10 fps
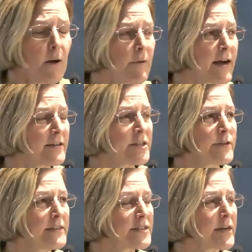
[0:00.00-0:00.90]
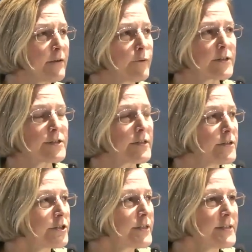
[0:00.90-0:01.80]
We also need software
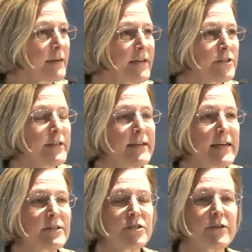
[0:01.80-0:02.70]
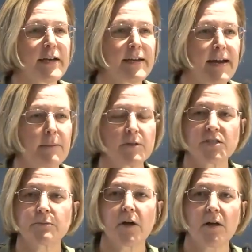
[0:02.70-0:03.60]
solutions. I mentioned that yesterday. Admiral
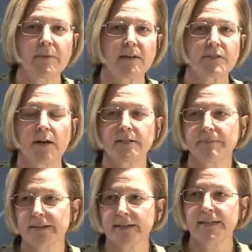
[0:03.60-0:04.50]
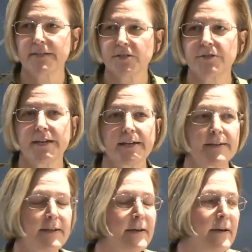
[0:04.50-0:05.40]
Small may have talked about that yesterday.